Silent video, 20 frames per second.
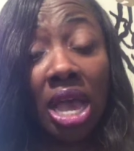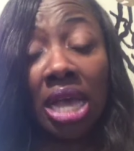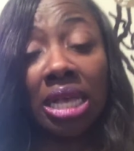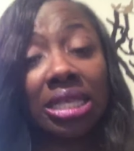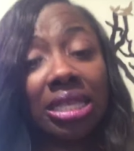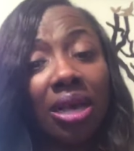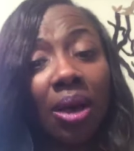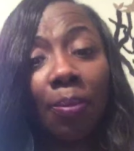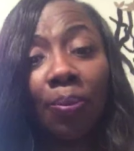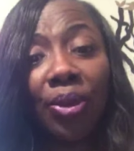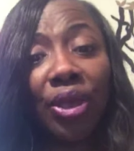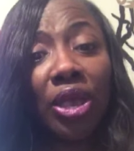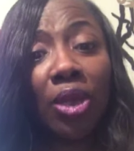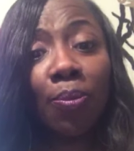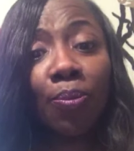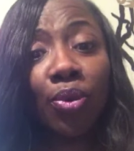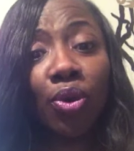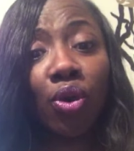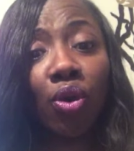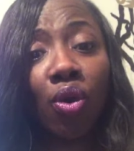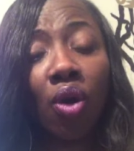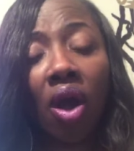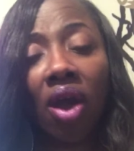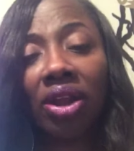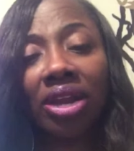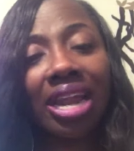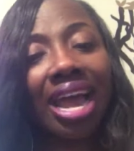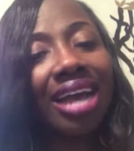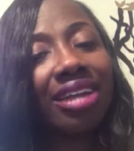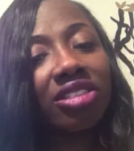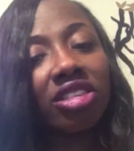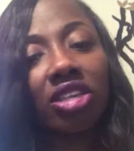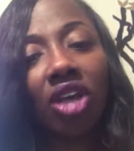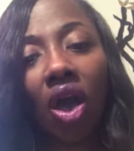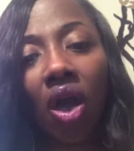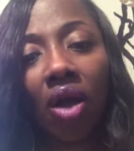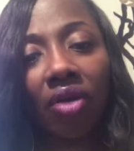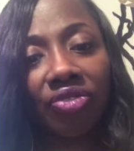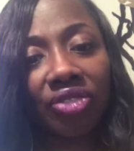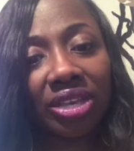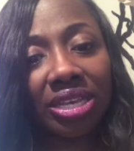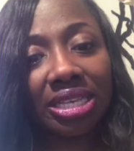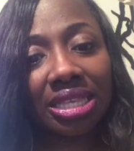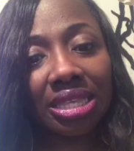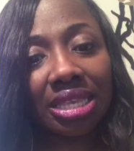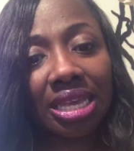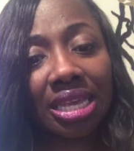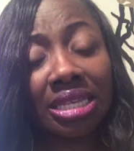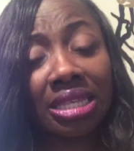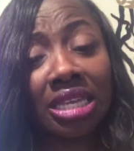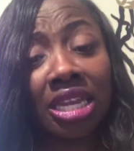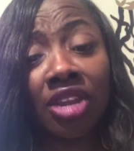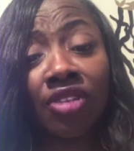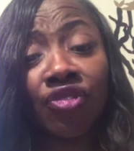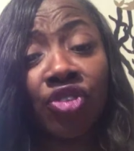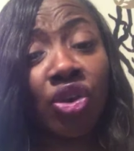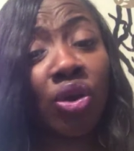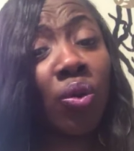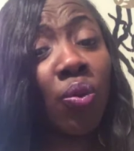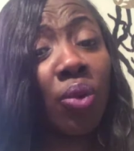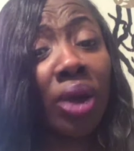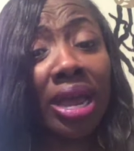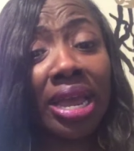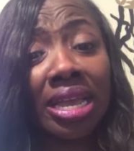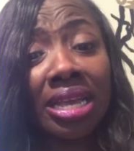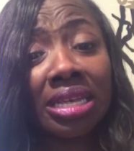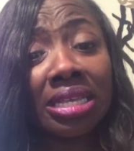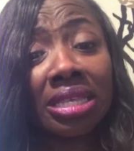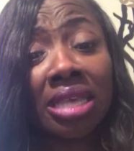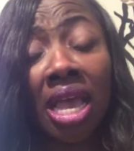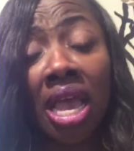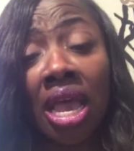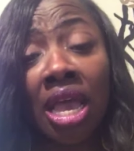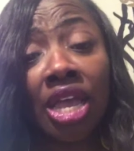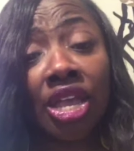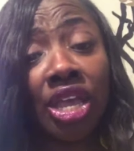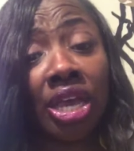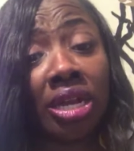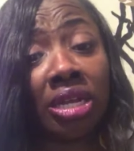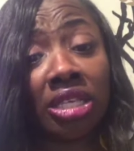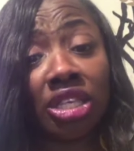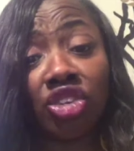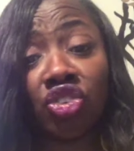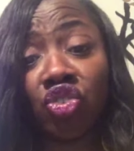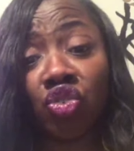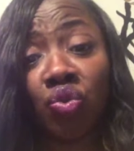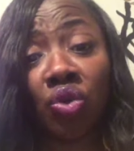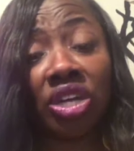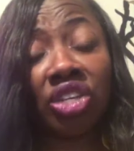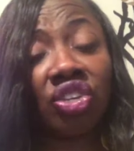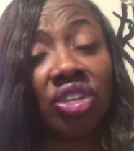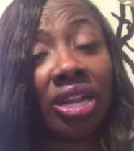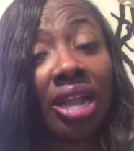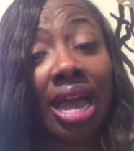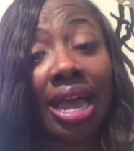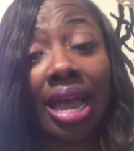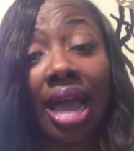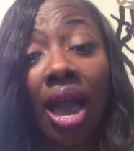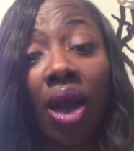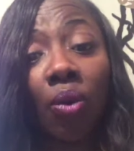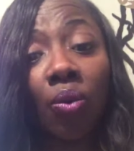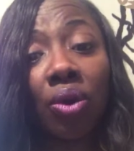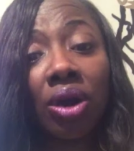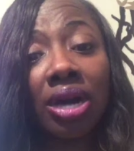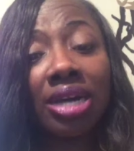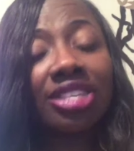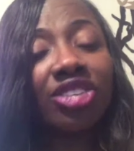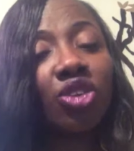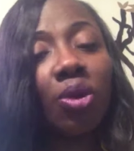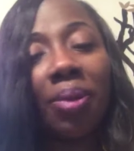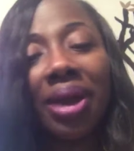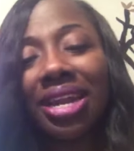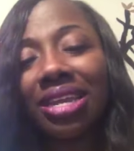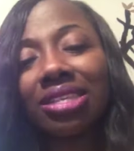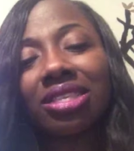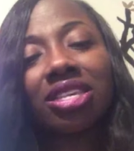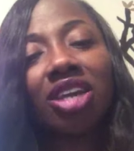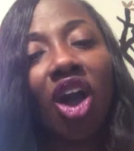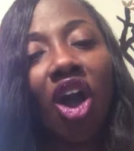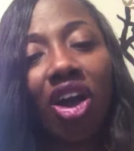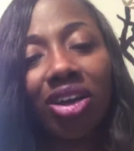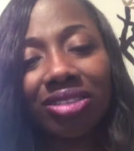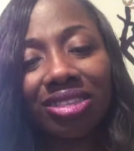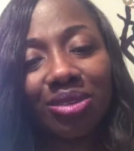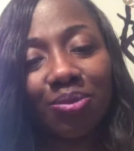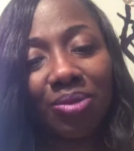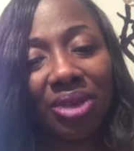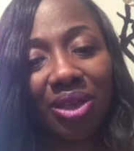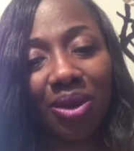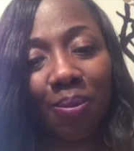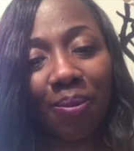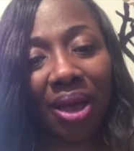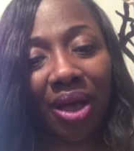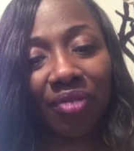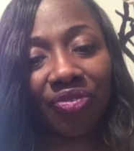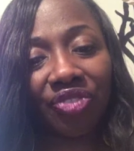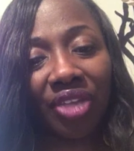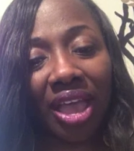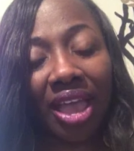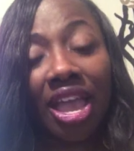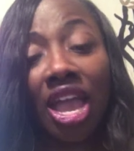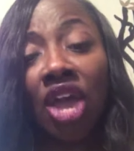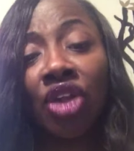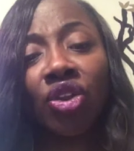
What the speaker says: Some people are not taught these things. And if you're raised in a situation like I was, nobody talked to me about that.